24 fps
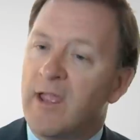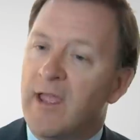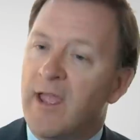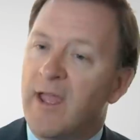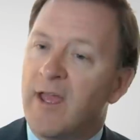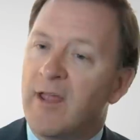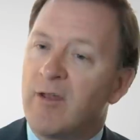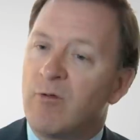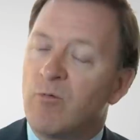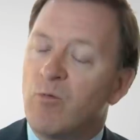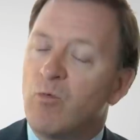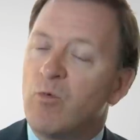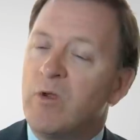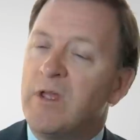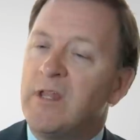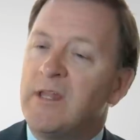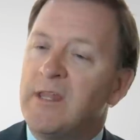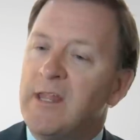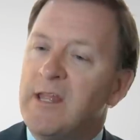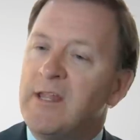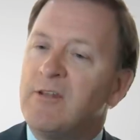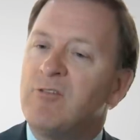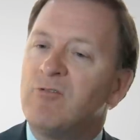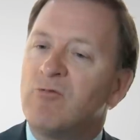again, we
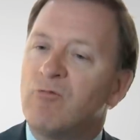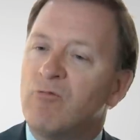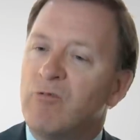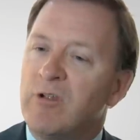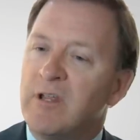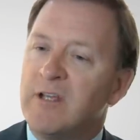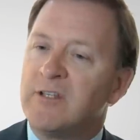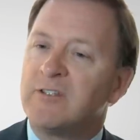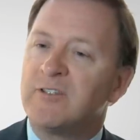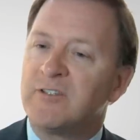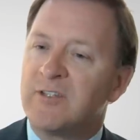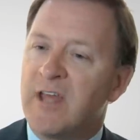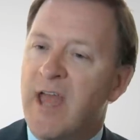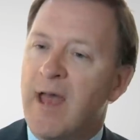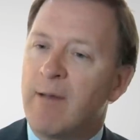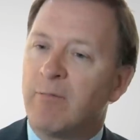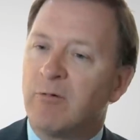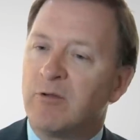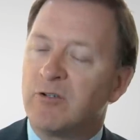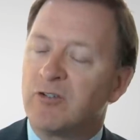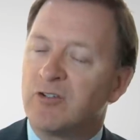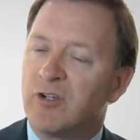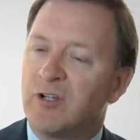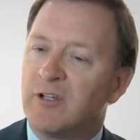need to
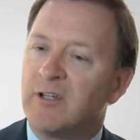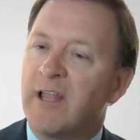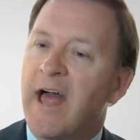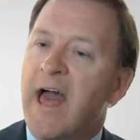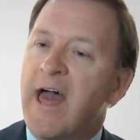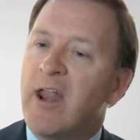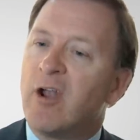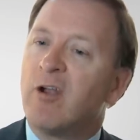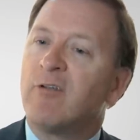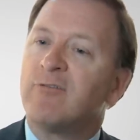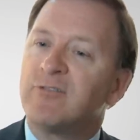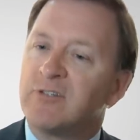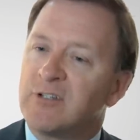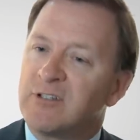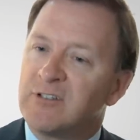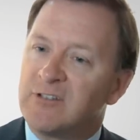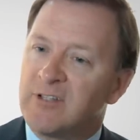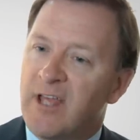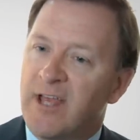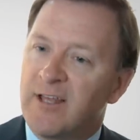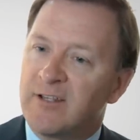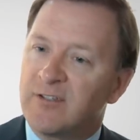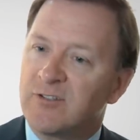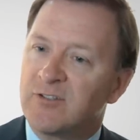reestablish a ladder of
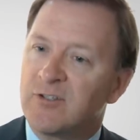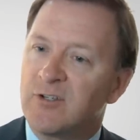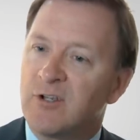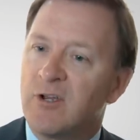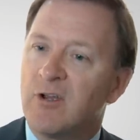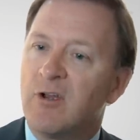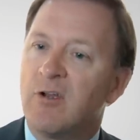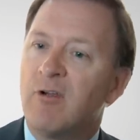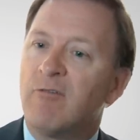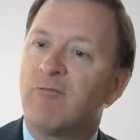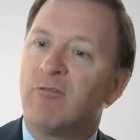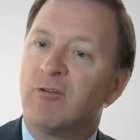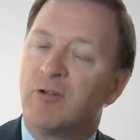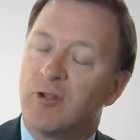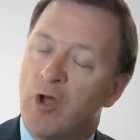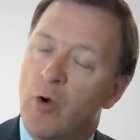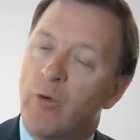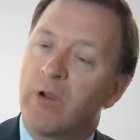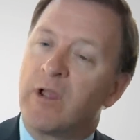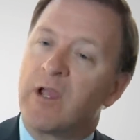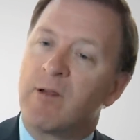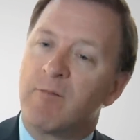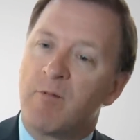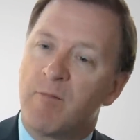success for
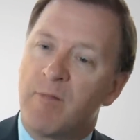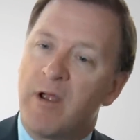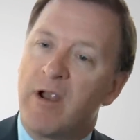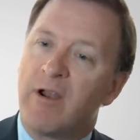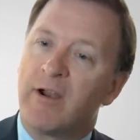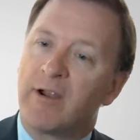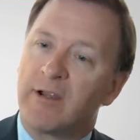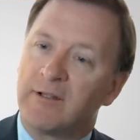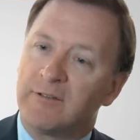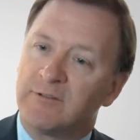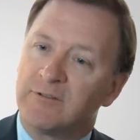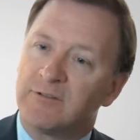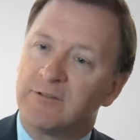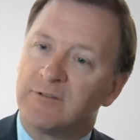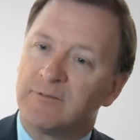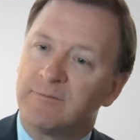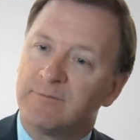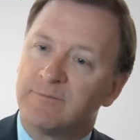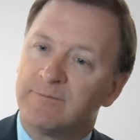low-income Americans.